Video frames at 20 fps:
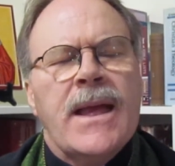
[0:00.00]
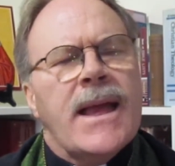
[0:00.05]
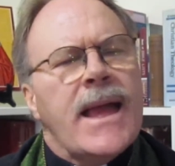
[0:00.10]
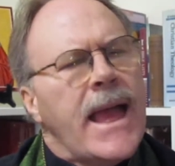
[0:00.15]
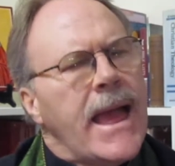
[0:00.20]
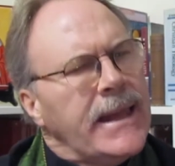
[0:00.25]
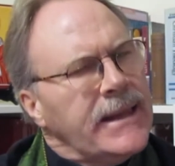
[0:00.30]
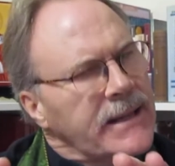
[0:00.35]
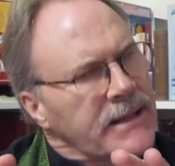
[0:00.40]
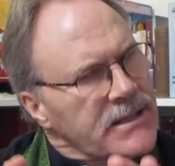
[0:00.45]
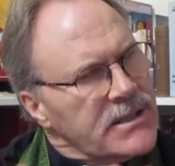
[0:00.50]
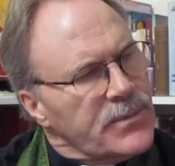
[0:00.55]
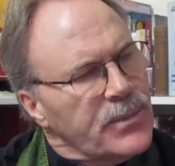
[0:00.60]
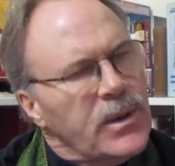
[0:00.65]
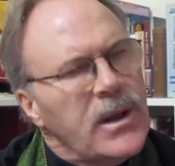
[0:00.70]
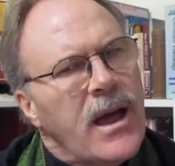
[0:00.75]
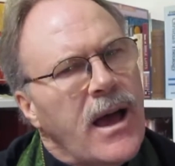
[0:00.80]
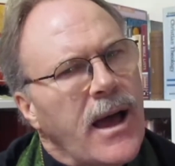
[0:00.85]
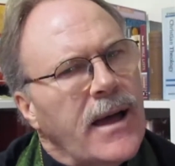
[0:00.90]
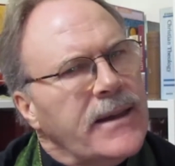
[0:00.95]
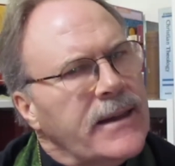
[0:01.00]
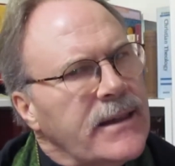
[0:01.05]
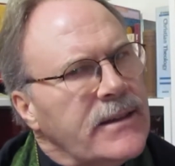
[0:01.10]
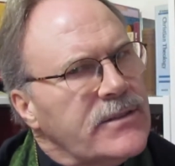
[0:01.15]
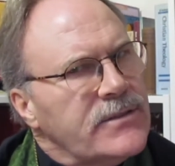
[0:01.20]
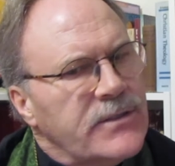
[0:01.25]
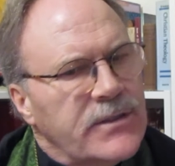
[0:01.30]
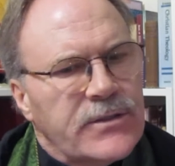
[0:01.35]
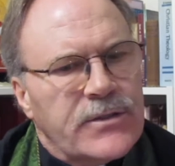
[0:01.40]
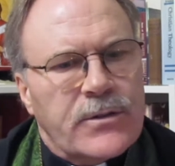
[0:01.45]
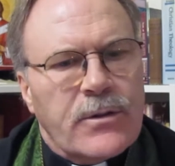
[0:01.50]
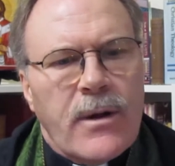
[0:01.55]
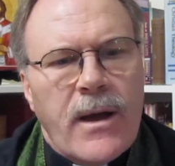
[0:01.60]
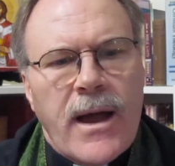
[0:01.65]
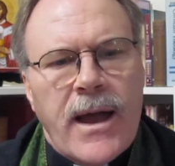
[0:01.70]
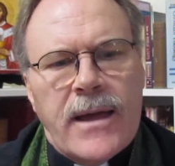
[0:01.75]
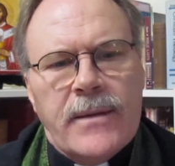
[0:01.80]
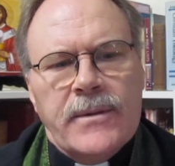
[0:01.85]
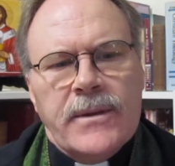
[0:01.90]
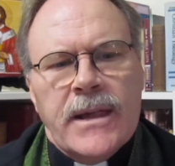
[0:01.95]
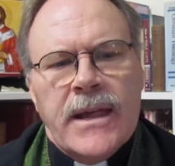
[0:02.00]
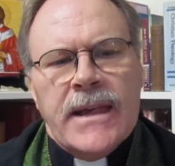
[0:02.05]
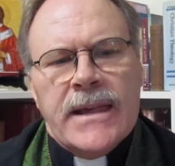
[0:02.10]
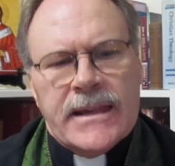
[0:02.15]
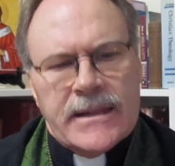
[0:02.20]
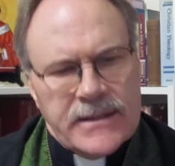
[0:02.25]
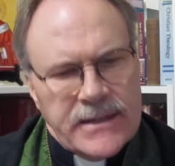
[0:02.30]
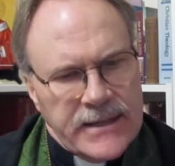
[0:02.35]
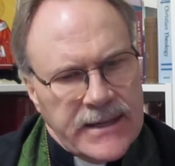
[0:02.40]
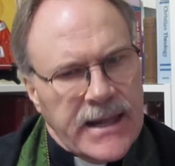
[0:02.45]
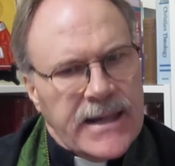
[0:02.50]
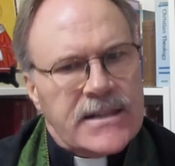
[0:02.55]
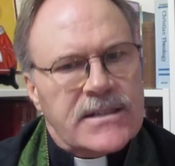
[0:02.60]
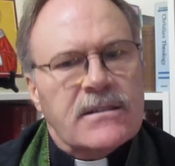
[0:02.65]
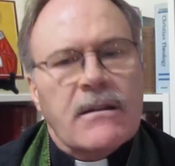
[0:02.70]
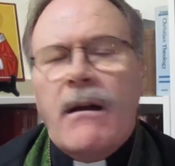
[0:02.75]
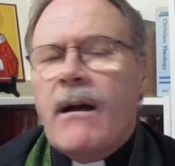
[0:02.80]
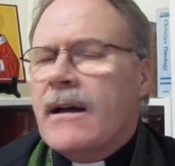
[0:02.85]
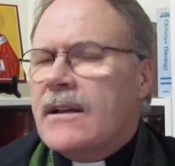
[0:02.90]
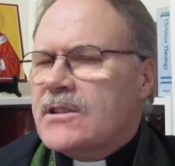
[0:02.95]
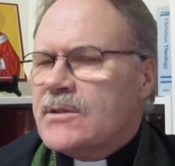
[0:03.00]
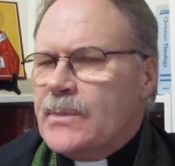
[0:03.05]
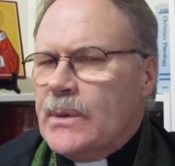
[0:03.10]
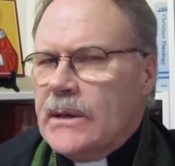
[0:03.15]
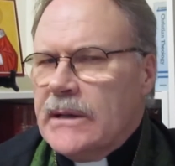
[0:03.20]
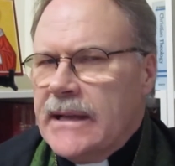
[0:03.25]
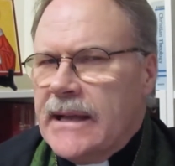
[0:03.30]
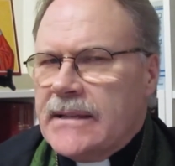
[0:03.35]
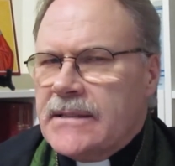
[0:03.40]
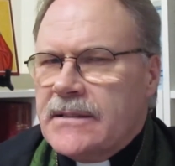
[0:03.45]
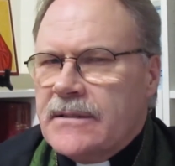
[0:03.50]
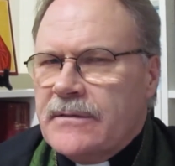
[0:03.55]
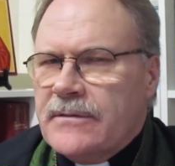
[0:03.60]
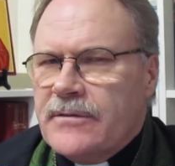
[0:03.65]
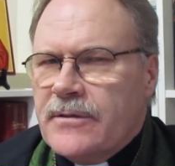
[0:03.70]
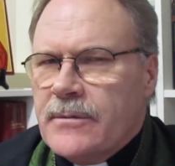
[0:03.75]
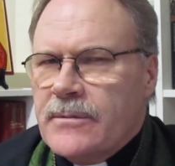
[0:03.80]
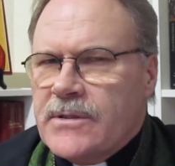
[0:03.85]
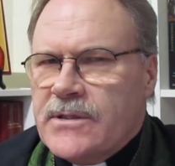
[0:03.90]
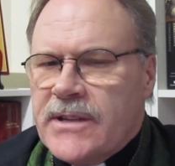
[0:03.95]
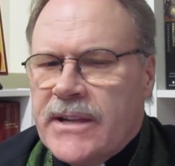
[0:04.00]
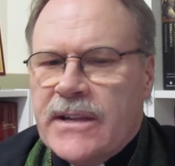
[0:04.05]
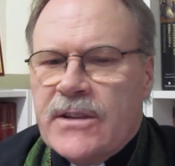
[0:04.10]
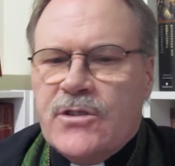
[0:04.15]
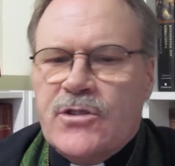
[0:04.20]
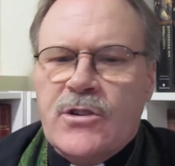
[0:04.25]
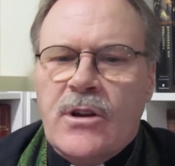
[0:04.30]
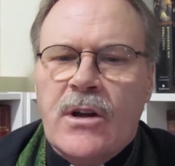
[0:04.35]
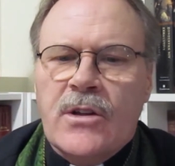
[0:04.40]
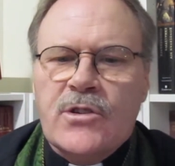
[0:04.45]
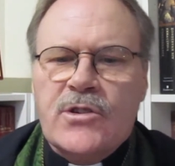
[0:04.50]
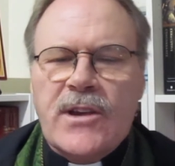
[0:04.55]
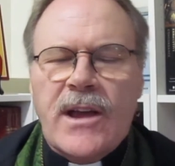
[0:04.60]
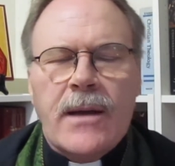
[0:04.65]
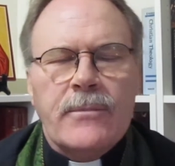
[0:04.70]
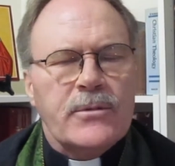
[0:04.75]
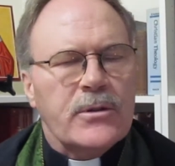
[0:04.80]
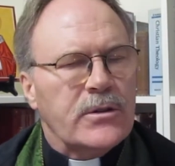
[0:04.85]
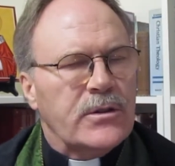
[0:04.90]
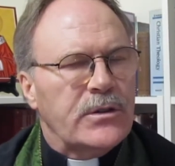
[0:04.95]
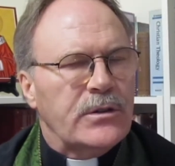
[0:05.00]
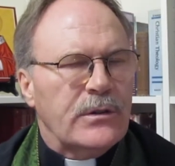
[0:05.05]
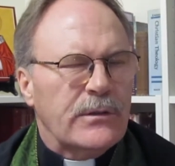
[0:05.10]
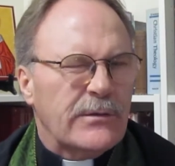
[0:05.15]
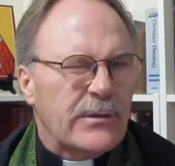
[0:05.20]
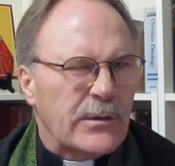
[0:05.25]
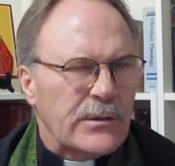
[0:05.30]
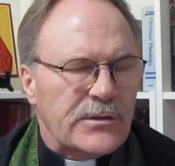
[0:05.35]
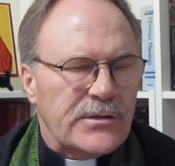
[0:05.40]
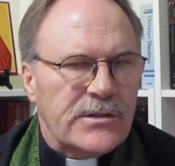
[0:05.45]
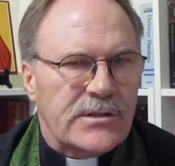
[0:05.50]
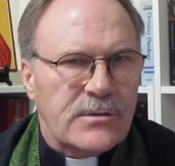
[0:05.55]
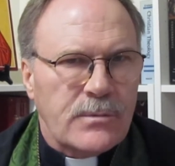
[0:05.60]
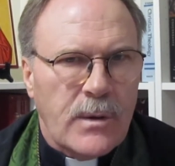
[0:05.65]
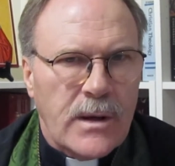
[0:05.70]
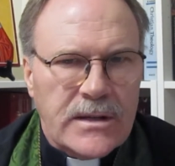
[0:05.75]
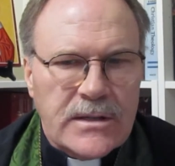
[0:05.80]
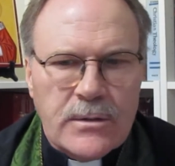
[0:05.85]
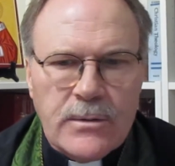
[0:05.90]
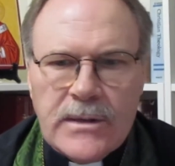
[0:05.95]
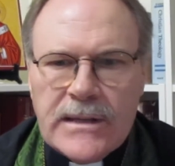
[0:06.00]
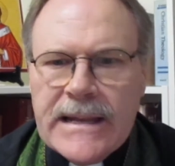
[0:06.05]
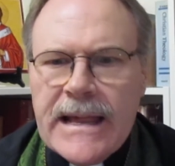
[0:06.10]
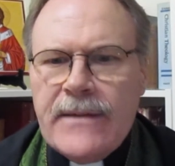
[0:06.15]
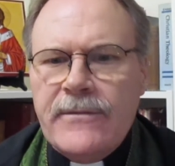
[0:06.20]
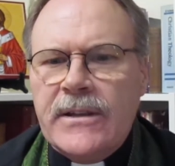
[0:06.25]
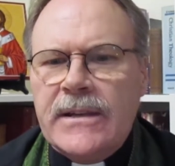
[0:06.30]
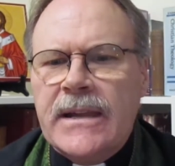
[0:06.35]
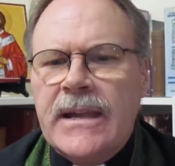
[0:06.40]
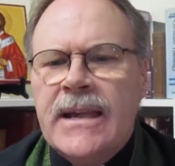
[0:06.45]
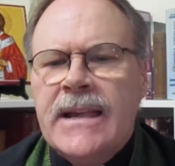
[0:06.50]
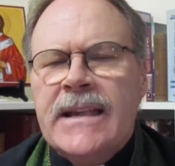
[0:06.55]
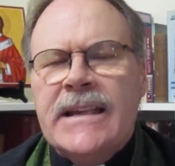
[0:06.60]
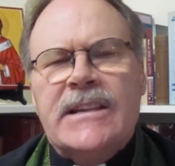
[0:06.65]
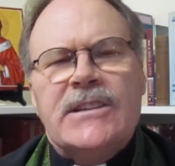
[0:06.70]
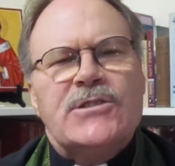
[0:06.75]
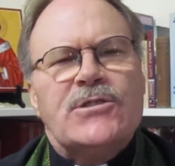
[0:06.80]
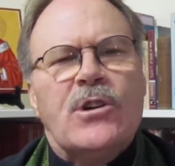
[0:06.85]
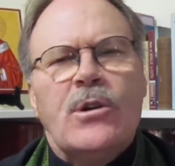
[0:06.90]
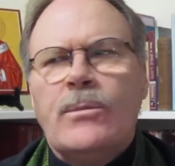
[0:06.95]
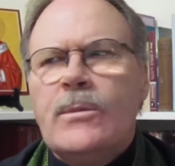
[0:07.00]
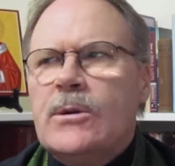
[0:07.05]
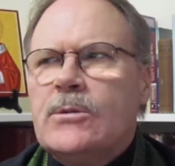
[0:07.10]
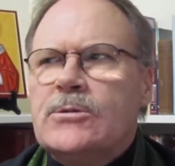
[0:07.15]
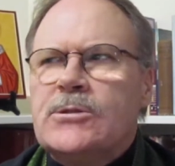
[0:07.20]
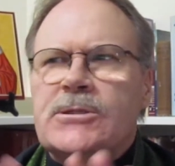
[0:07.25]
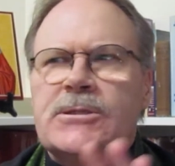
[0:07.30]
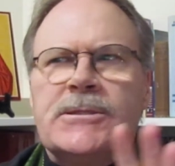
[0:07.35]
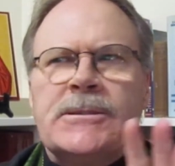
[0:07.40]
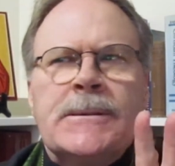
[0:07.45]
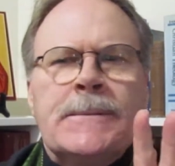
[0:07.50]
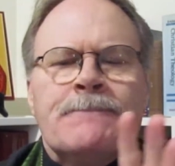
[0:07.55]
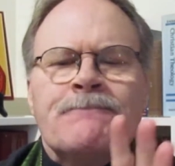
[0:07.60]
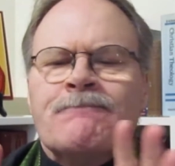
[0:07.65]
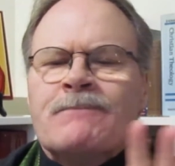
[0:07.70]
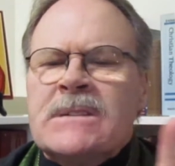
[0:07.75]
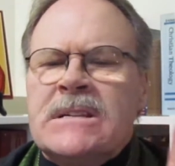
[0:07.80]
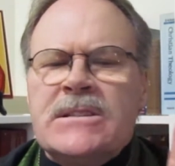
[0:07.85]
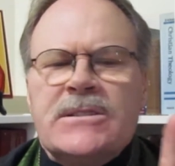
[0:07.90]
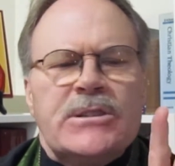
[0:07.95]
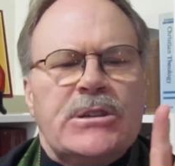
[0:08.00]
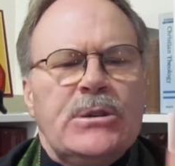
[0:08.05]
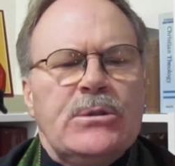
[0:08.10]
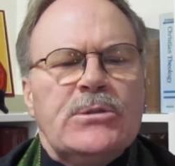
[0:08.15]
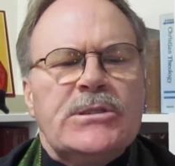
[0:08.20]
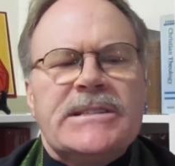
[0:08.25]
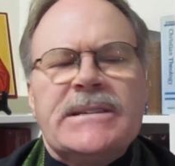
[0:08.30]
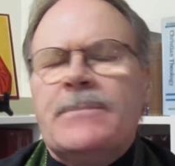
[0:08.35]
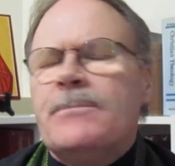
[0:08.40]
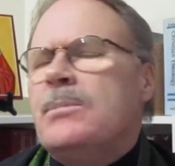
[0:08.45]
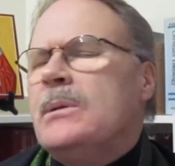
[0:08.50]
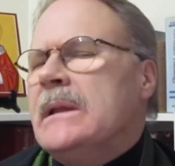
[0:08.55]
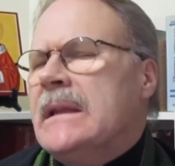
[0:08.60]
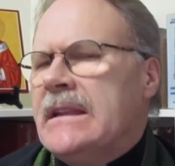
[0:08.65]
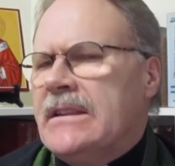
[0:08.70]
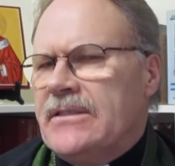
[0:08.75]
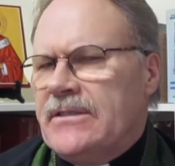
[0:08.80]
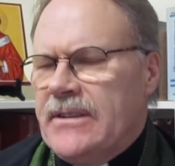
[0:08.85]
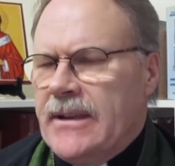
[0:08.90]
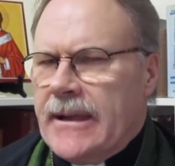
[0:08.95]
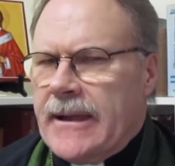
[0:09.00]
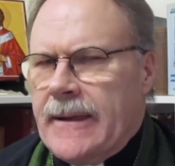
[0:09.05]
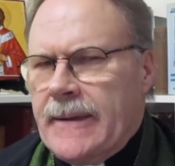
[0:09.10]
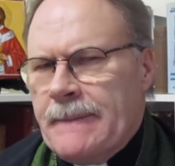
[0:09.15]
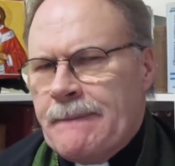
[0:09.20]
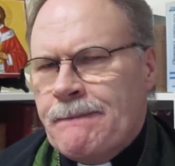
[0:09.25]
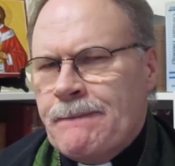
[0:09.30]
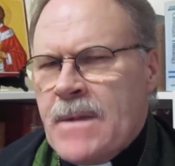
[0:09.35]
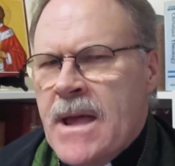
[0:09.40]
And its plot, as described in today's gospel lesson from St. John chapter 2, verses 1 to 11, is almost too simplistic.